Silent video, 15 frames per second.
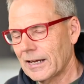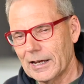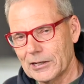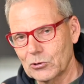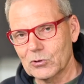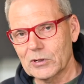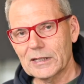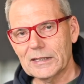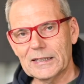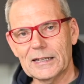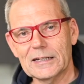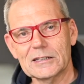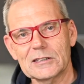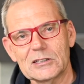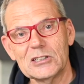and you'll get
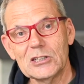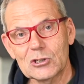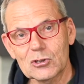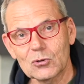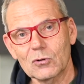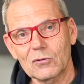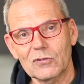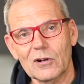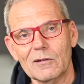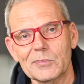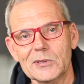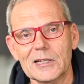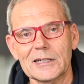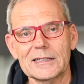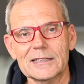that additional
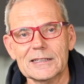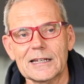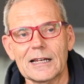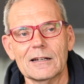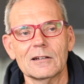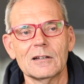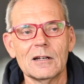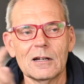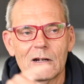5% discount